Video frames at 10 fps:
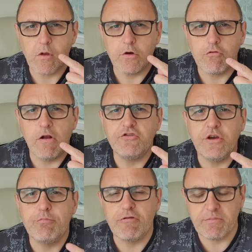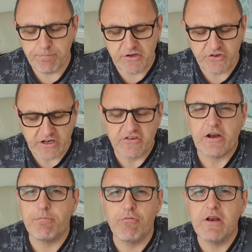The crunchy biscuits had a
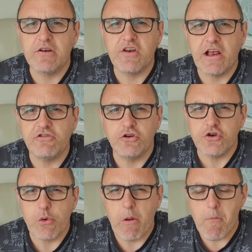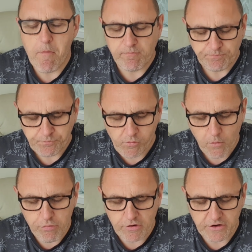brilliant texture to it.
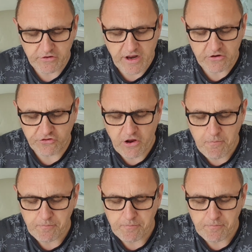Brilliant texture.